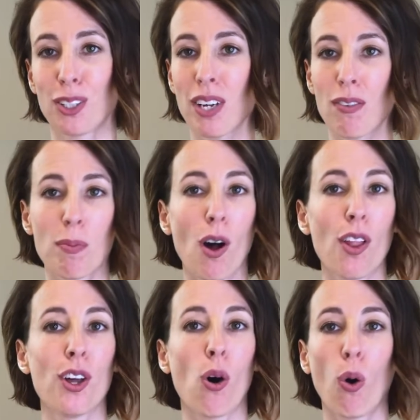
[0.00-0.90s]
Don't give them
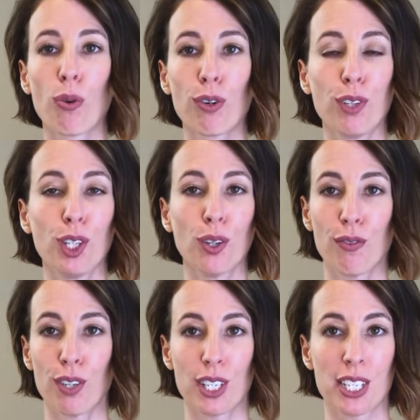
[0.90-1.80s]
the whole review
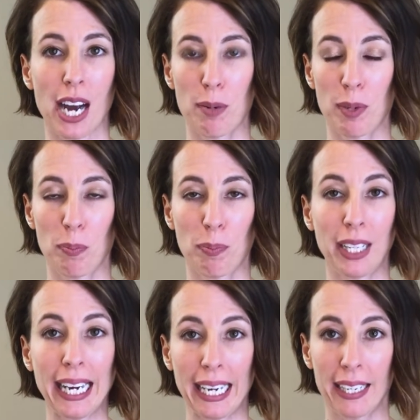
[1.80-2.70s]
of your retirement
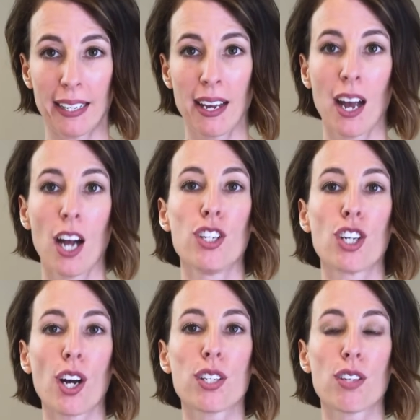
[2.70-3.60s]
plan.
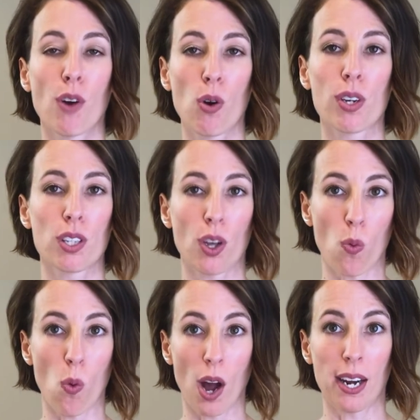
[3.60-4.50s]
Just focus
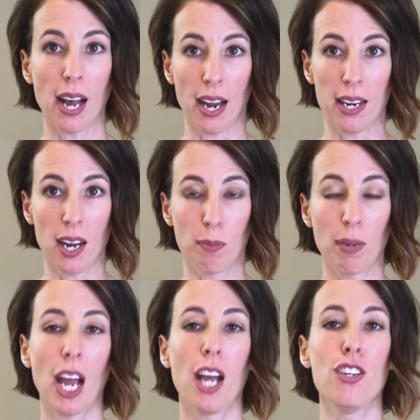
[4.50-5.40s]
on one item,
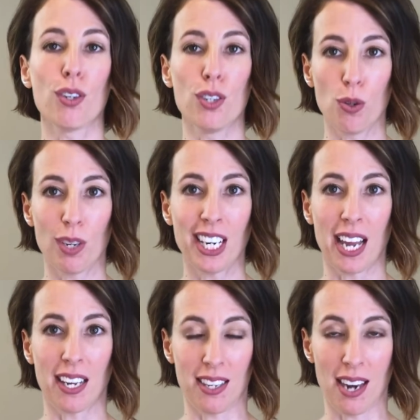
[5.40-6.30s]
and you can do it
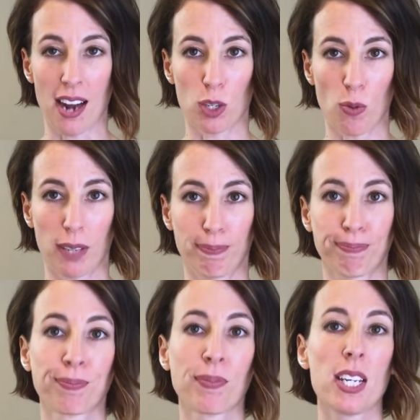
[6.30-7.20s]
again at the next one.
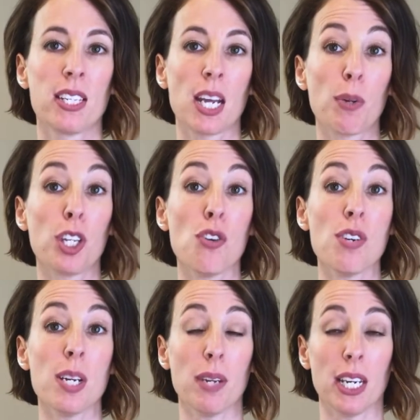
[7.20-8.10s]
Same with
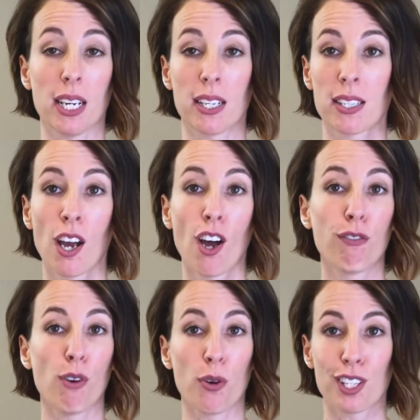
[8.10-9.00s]
union meetings.
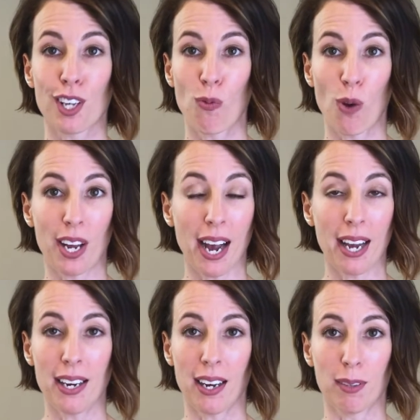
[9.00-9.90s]
Focus on one
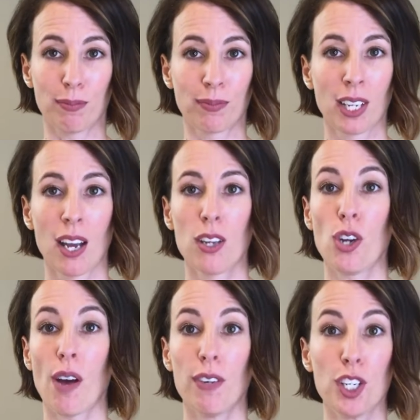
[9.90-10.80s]
item.
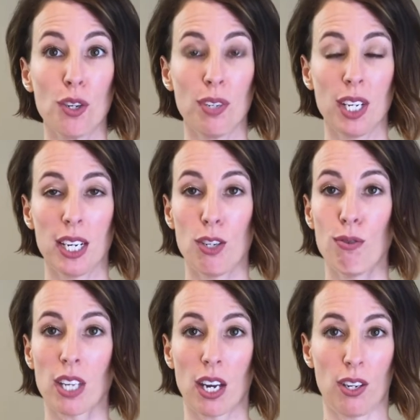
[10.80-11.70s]
Do you have a union
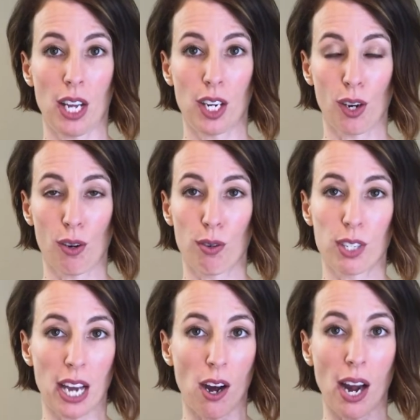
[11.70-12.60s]
newsletter that
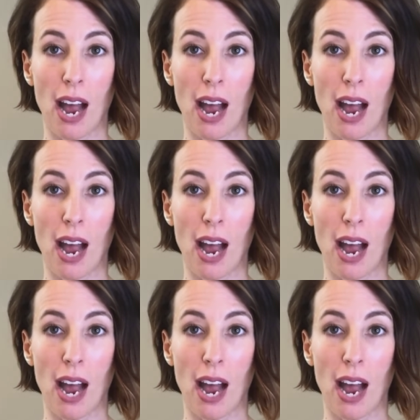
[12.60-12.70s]
goes out?